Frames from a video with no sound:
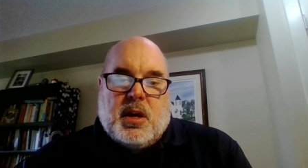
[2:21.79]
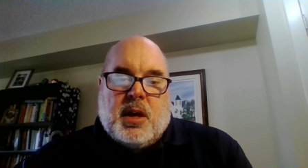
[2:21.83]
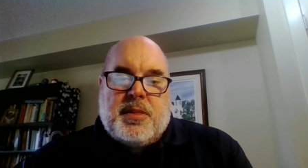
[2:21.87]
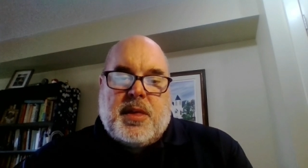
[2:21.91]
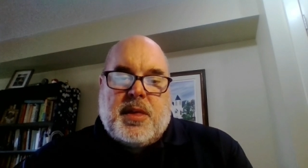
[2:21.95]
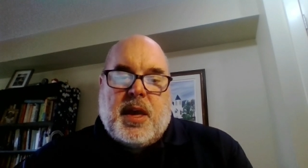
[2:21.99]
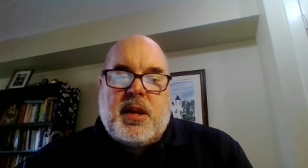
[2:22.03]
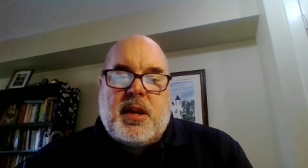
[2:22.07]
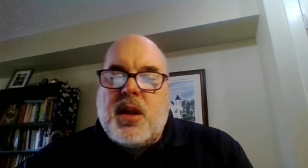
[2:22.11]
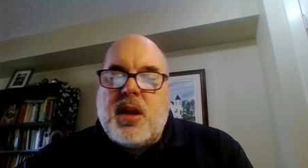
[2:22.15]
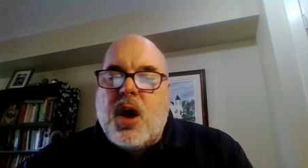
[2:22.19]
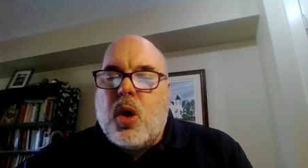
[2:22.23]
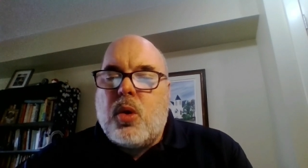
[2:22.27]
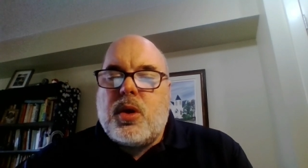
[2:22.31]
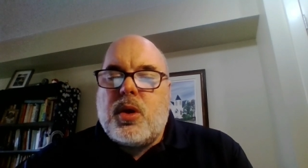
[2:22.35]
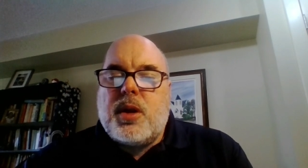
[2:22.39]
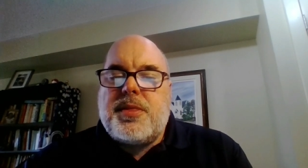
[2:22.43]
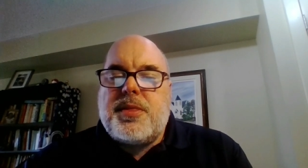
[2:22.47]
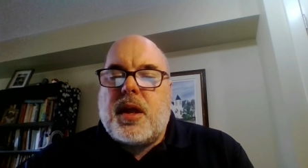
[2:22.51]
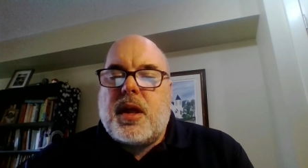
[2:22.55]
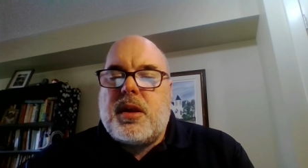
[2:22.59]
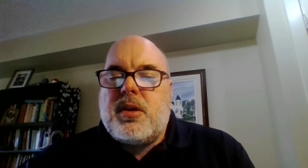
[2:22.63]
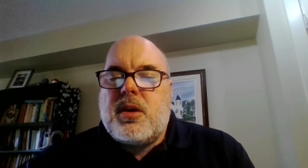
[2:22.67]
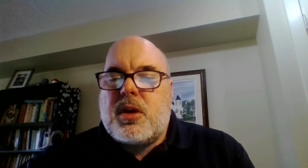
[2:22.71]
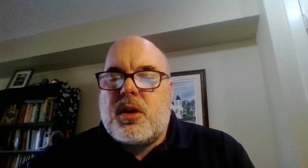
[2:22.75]
they noted
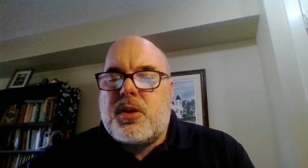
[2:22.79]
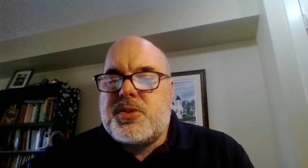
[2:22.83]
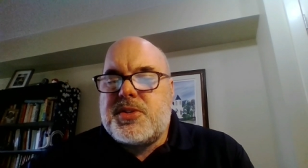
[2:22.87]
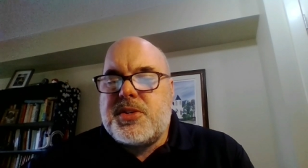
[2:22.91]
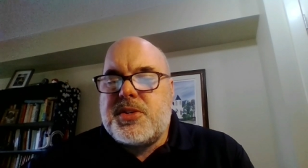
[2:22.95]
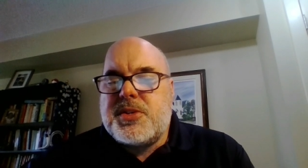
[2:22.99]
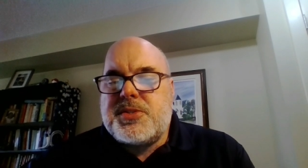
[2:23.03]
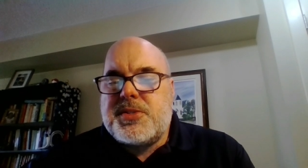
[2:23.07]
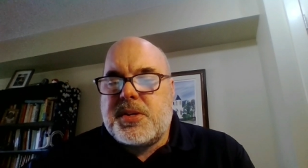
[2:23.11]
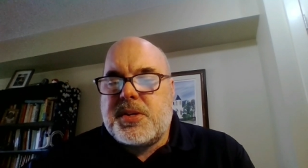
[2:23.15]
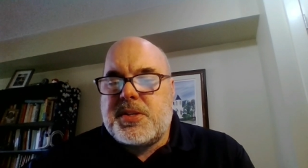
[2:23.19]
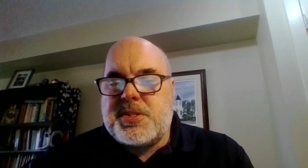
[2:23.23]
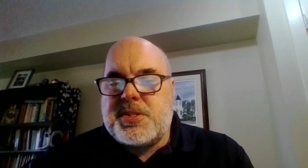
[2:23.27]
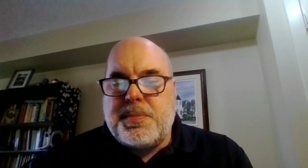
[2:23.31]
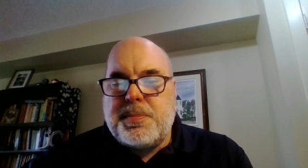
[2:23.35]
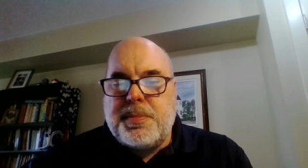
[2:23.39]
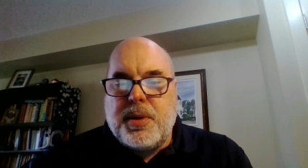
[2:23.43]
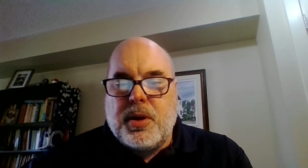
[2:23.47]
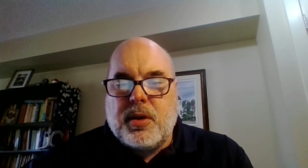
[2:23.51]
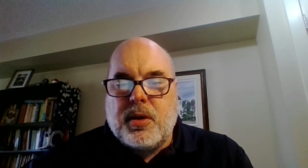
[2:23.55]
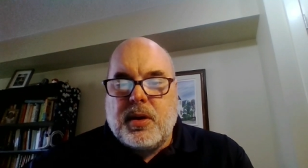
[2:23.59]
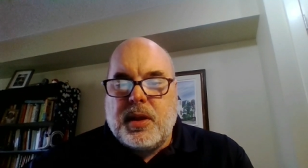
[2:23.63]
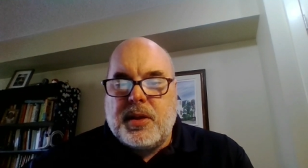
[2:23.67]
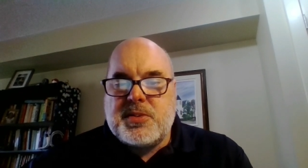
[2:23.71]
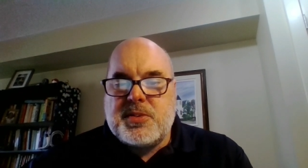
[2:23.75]
that nurses
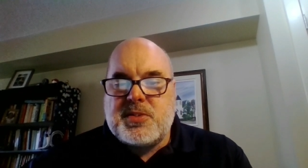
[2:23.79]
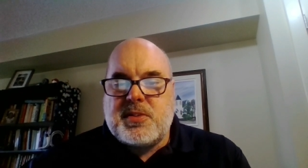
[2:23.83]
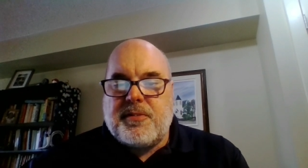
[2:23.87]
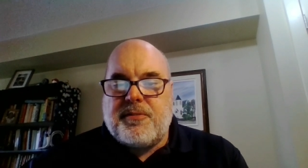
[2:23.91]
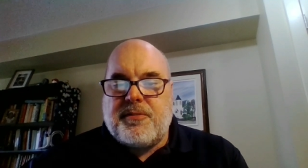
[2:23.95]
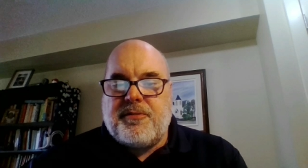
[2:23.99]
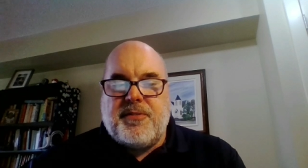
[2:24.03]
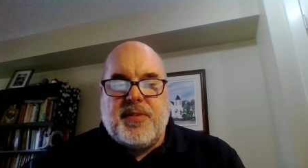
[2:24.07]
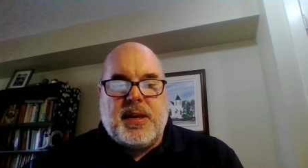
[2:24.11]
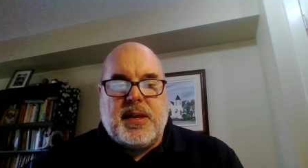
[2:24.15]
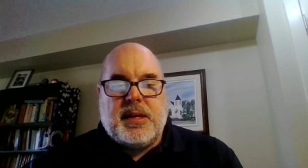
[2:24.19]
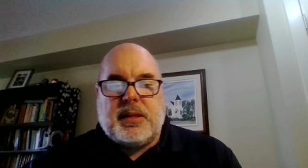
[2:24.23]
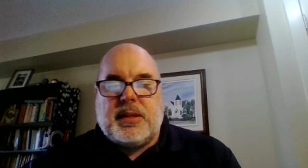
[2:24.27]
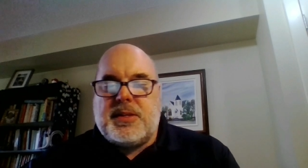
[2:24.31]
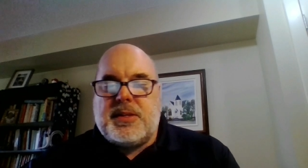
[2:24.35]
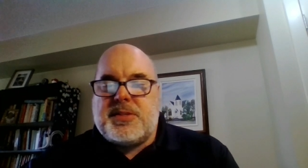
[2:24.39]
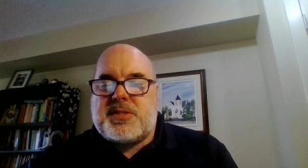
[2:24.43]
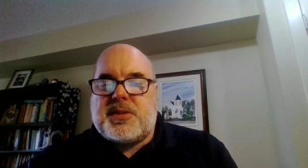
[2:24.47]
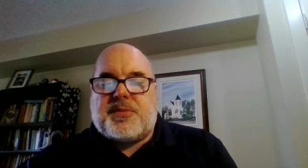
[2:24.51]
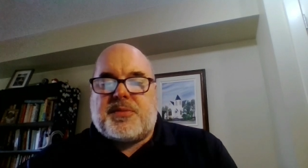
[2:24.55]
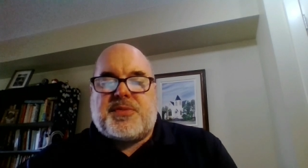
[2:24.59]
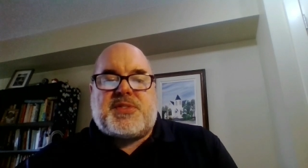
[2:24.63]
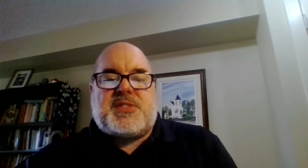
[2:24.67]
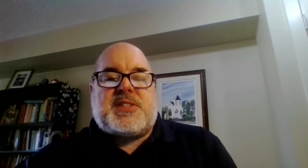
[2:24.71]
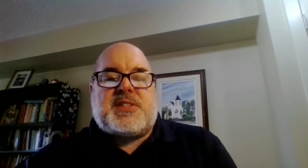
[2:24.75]
experienced feelings
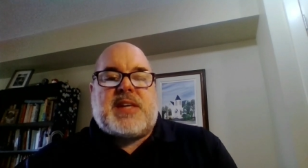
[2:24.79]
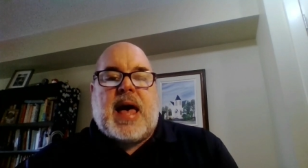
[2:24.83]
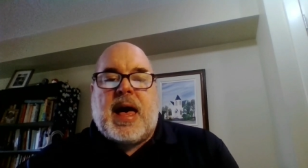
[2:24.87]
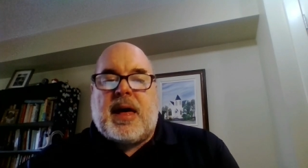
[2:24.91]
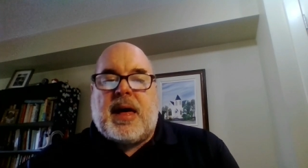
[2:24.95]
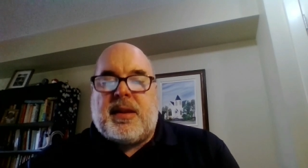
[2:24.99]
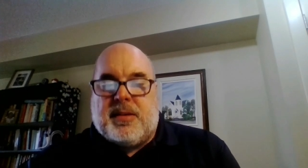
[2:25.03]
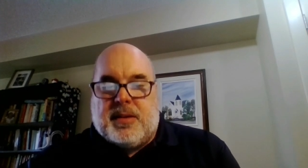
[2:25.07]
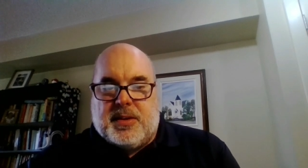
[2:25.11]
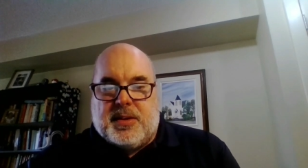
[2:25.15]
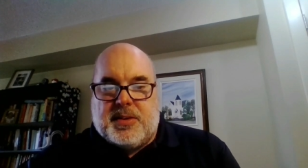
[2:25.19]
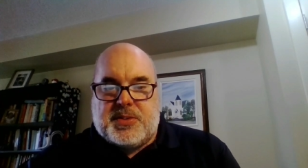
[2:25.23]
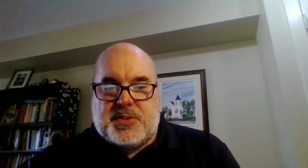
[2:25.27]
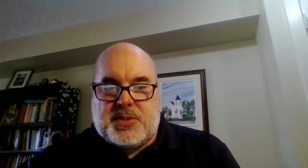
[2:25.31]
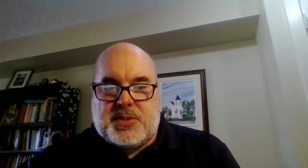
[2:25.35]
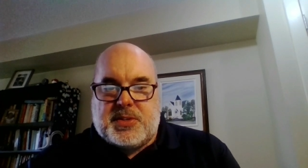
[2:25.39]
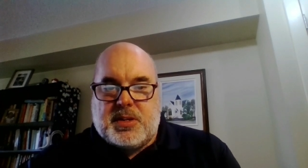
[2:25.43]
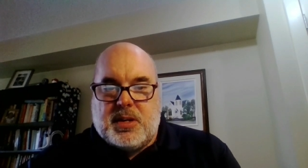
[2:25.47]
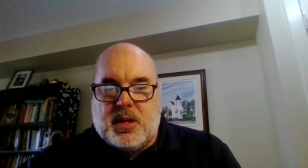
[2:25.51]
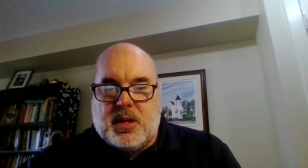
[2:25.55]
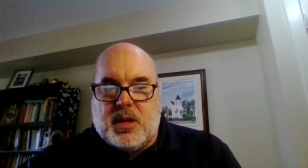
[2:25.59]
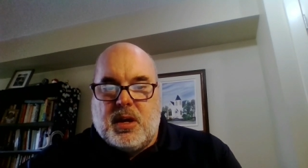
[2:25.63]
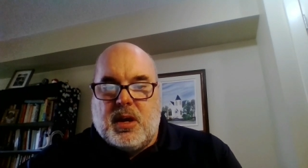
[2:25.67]
of sadness